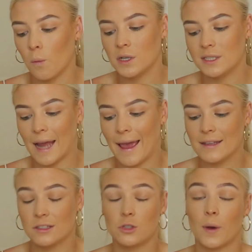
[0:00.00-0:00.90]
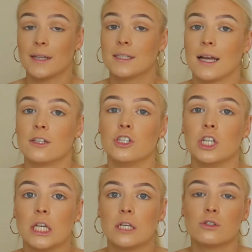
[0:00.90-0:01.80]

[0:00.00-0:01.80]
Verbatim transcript: What days do I attend uni?